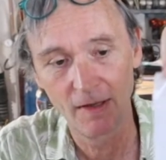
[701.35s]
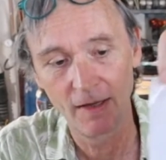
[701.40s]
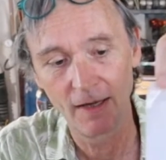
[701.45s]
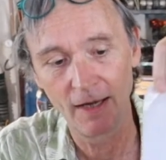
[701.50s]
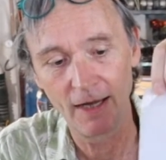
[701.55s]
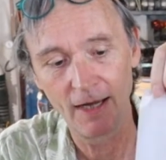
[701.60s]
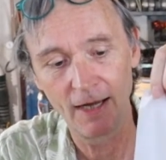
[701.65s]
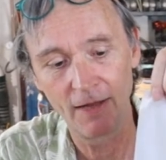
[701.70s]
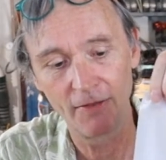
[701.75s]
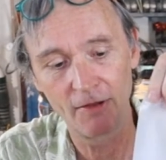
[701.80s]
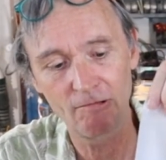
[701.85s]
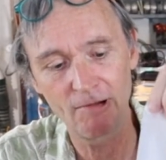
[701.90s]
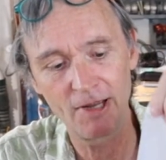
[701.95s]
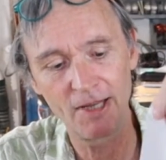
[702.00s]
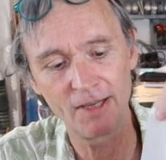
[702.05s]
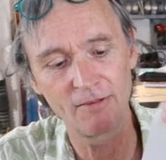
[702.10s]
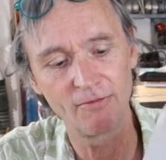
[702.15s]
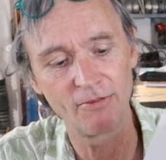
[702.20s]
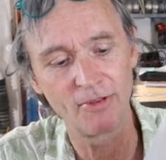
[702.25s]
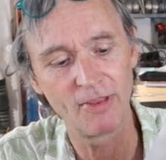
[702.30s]
And the
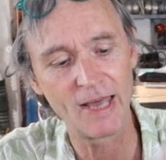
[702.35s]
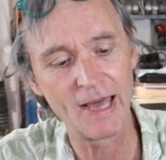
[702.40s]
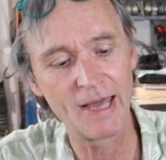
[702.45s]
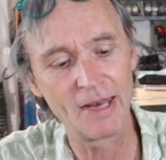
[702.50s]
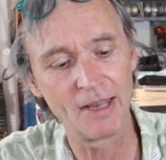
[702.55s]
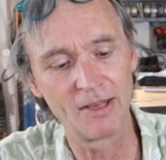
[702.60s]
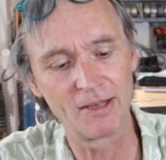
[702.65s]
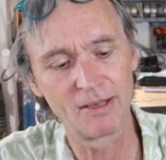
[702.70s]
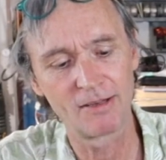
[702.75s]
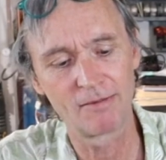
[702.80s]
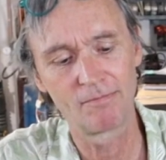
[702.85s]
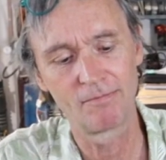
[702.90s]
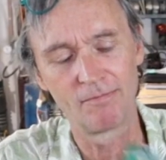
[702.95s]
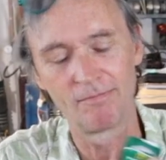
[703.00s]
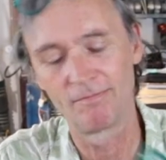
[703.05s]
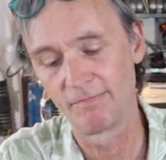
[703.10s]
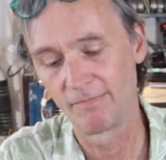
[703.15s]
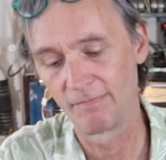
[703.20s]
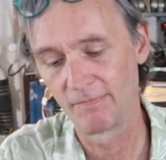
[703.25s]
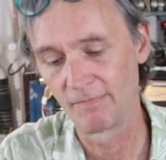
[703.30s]
reason for that is
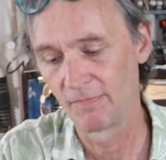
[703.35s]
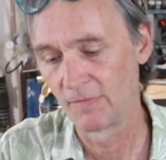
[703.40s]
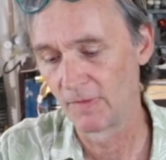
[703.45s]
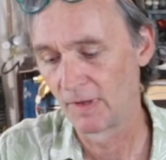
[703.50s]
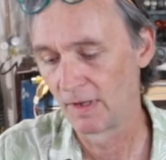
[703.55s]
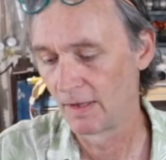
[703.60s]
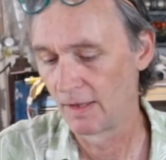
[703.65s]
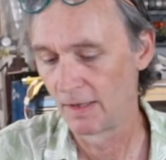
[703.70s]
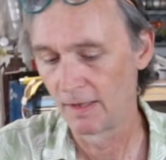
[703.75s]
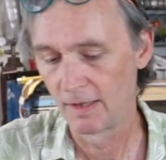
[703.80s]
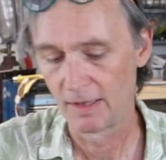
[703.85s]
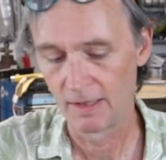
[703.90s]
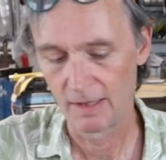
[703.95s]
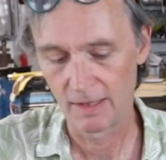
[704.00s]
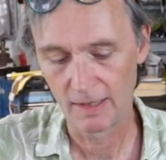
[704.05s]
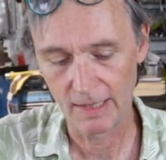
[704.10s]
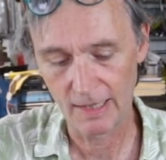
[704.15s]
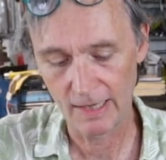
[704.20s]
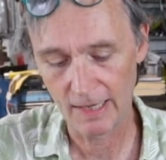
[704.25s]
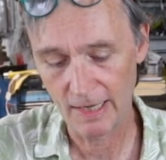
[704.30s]

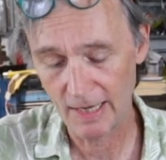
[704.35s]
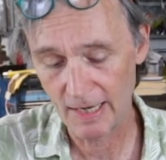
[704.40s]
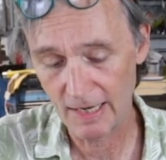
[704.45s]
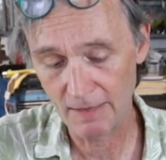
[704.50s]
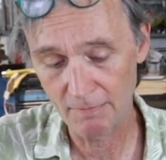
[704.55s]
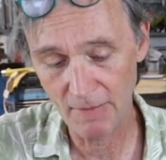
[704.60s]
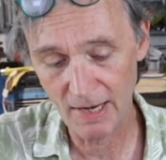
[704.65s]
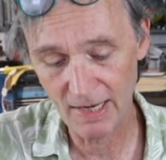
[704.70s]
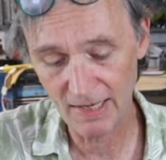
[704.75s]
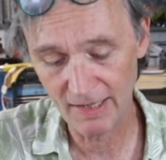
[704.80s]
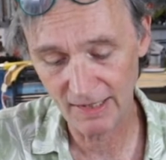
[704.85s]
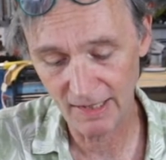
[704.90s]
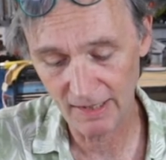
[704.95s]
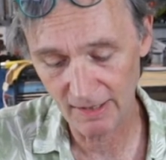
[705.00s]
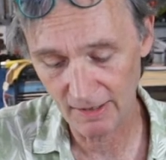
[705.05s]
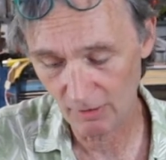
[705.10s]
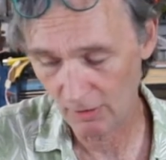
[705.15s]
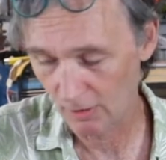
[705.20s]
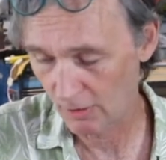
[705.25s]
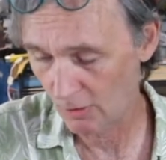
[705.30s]
it makes
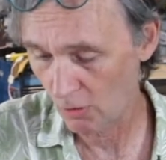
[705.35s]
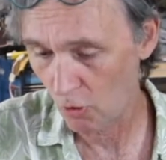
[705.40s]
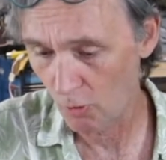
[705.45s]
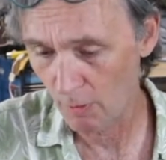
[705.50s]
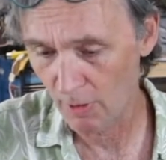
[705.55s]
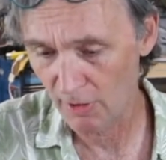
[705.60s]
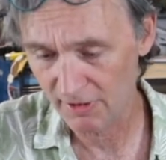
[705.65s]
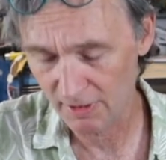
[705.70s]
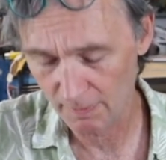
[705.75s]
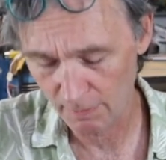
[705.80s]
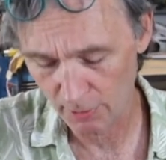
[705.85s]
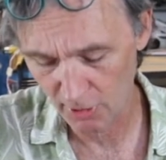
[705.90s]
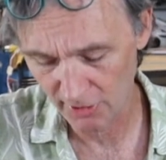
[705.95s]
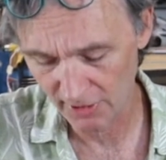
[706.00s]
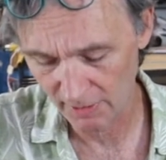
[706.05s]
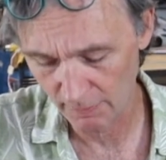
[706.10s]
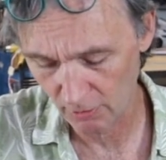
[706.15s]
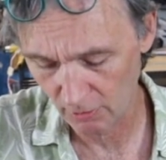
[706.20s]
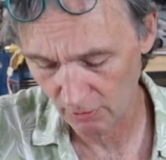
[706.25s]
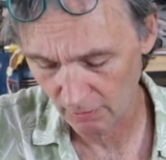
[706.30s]
it almost
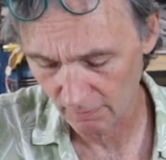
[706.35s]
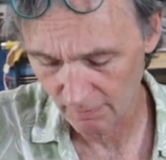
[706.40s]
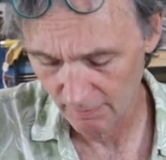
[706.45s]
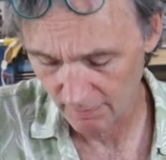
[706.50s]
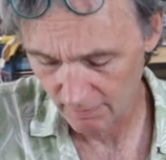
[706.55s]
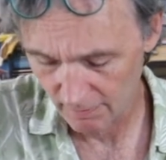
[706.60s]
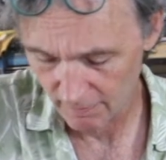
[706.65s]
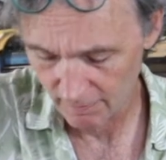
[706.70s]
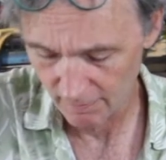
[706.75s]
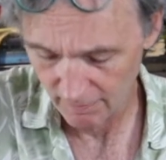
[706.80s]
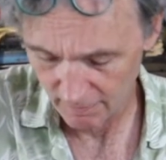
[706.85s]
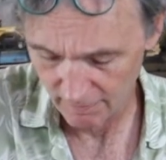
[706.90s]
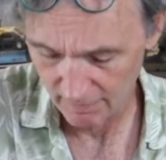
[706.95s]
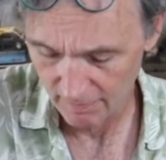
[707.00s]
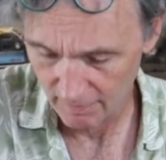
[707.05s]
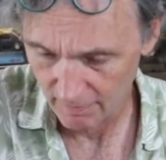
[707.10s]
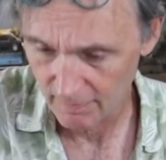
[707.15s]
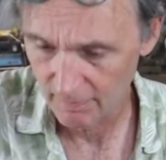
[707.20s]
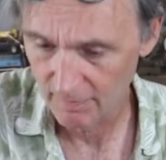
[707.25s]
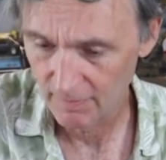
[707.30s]
impossible
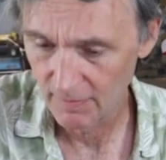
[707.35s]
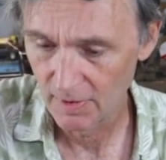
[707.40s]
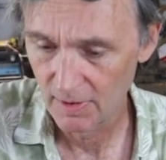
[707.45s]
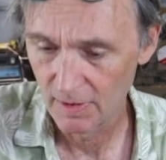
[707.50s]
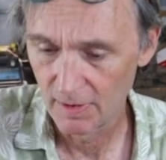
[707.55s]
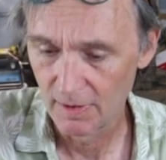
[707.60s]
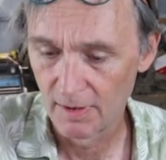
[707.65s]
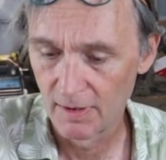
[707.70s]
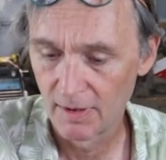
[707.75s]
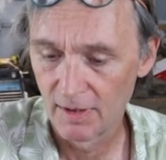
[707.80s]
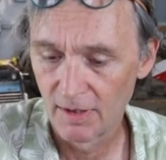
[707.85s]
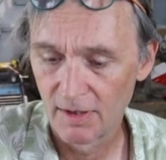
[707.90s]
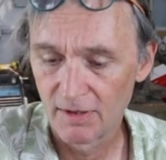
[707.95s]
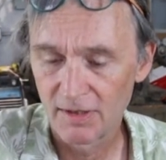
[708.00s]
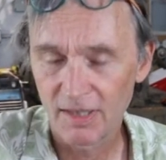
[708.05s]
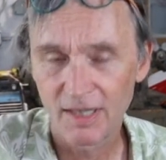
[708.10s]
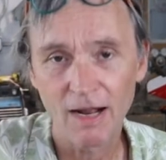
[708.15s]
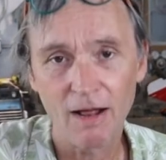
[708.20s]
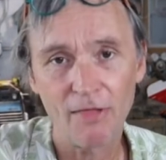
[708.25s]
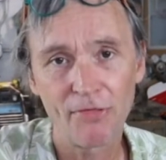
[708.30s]
to
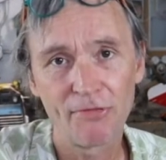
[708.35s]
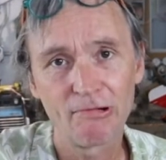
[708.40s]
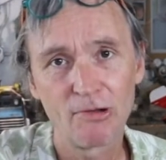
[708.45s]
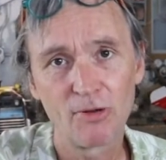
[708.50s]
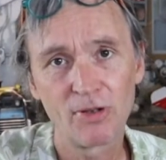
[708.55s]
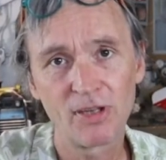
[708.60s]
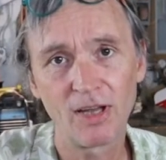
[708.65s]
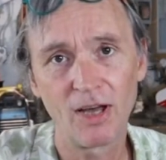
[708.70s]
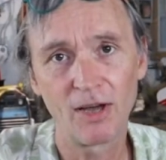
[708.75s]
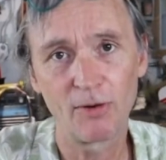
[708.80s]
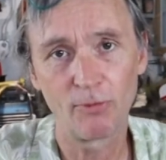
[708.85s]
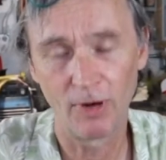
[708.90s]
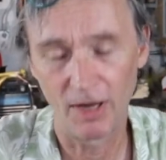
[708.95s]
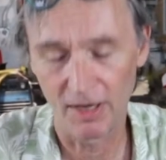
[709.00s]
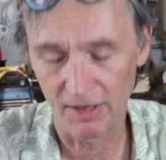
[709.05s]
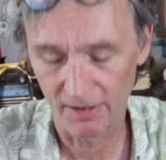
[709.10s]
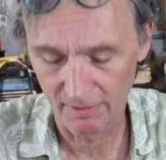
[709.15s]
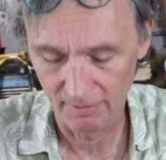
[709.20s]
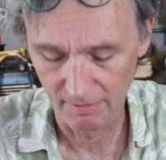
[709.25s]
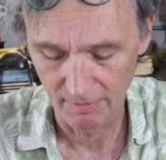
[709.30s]
cut through
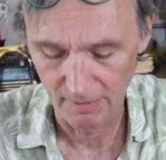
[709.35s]
sideways,